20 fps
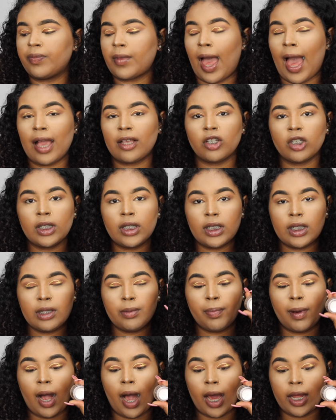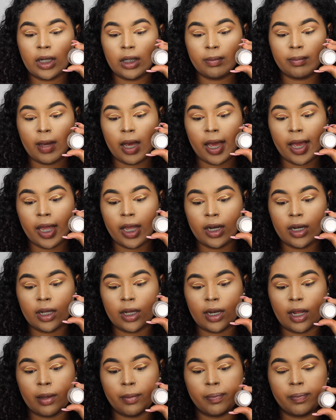I actually depotted mine
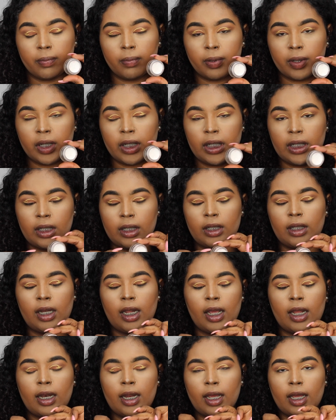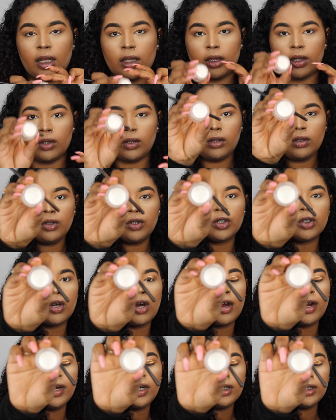and I put it in a little
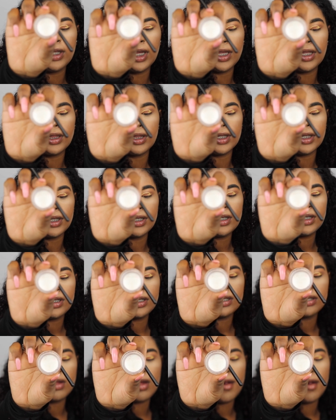jar like this.